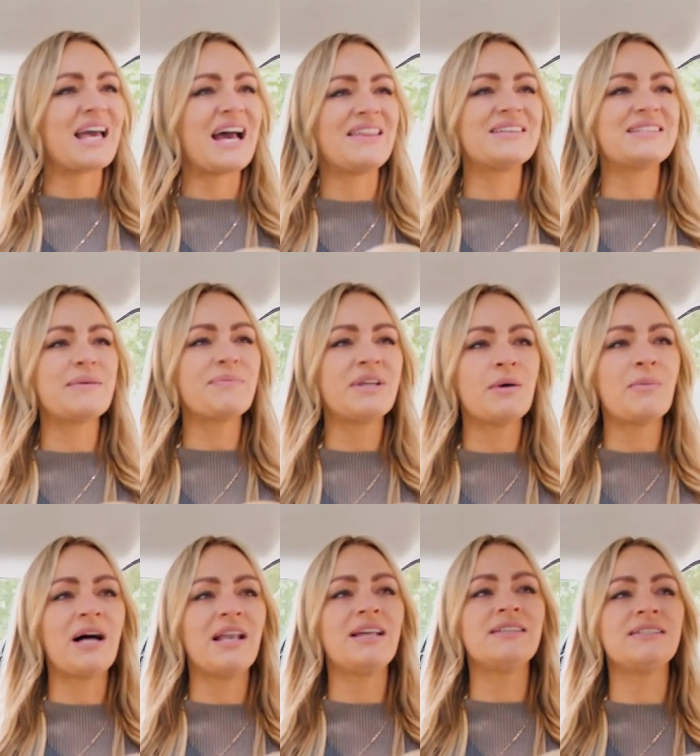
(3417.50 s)
yeah, there's something
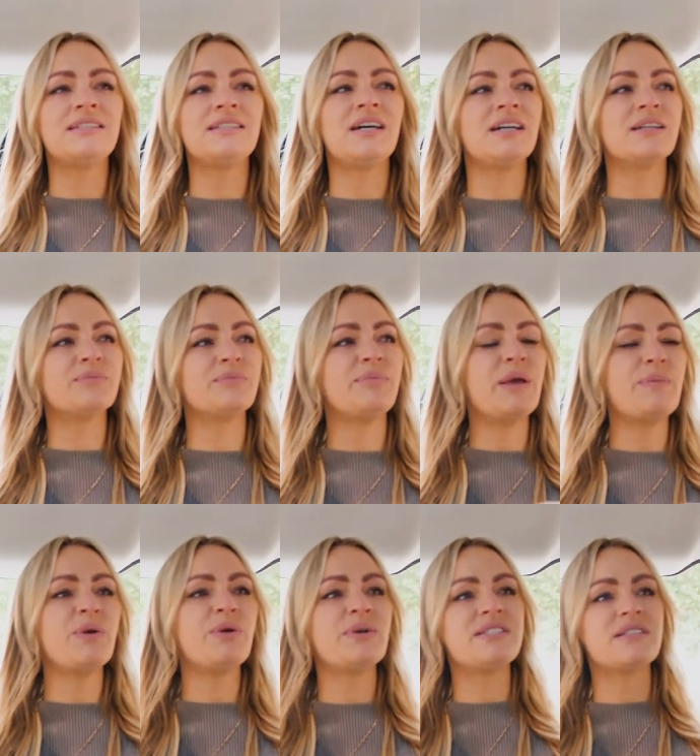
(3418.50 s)
about London, like,
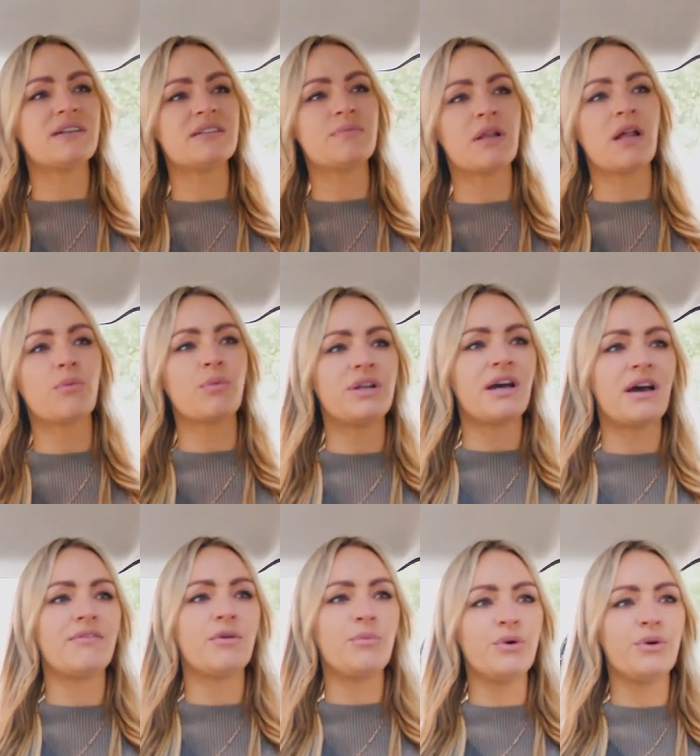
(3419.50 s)
people always ask me, like, would I
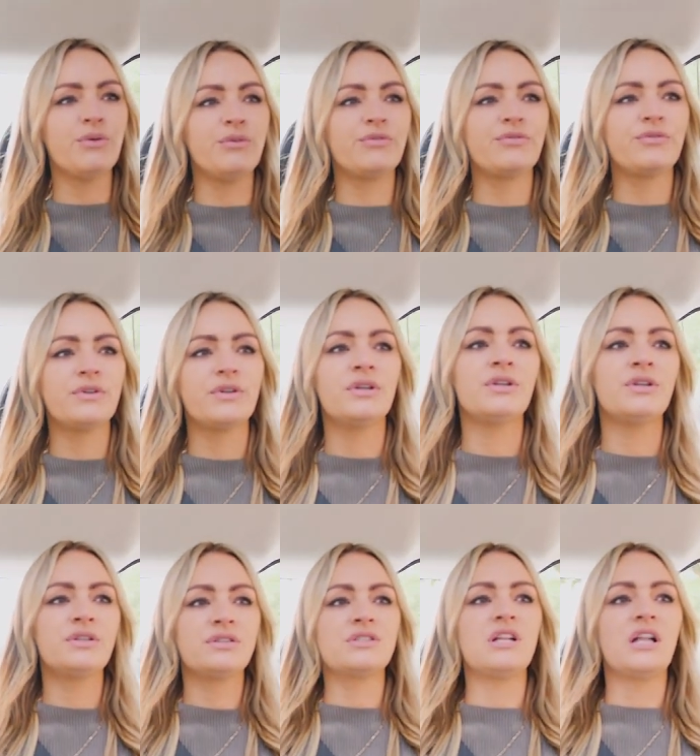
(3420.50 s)
ever move
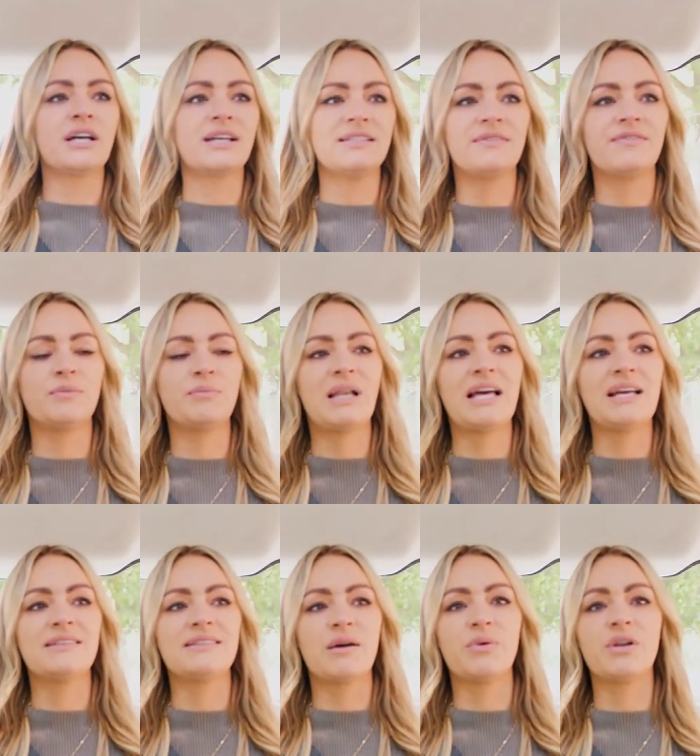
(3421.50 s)
to, like, a different
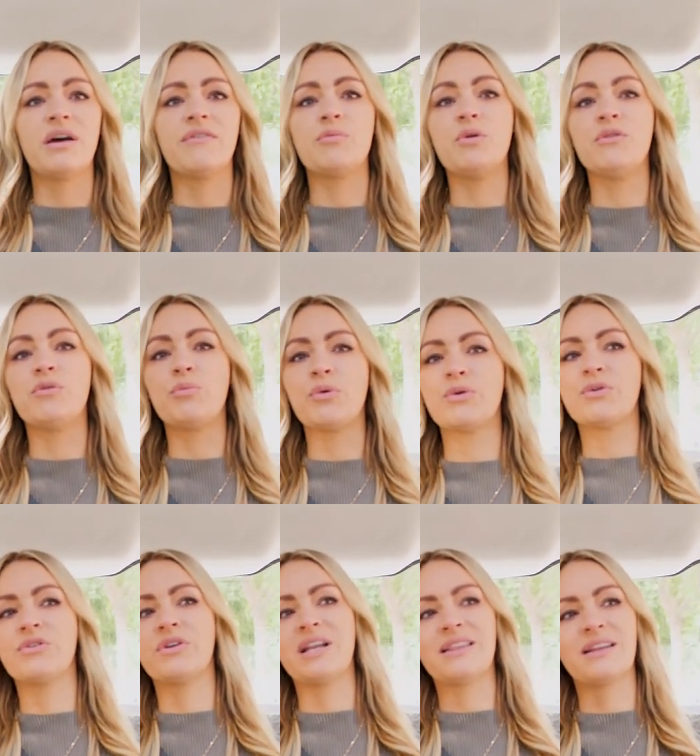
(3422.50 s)
place? Like, would I ever move
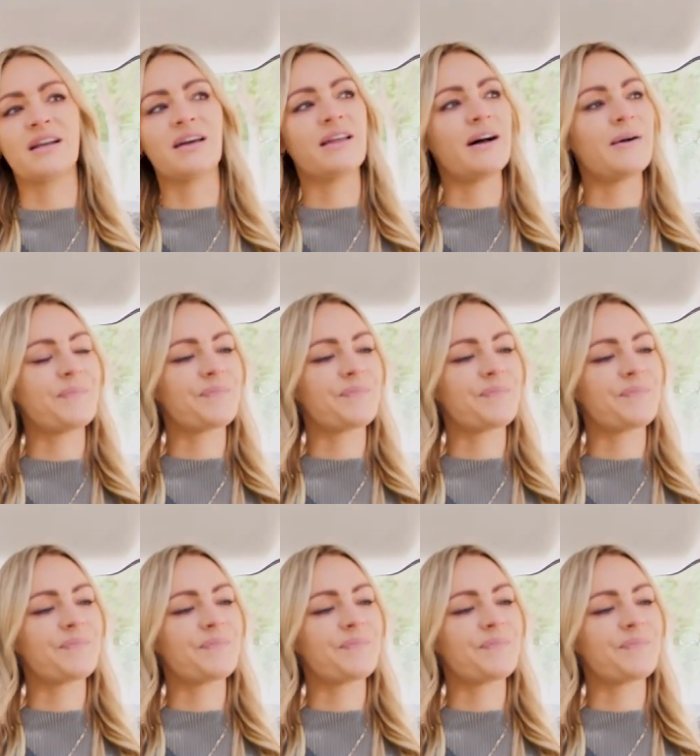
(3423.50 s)
abroad or anything like that?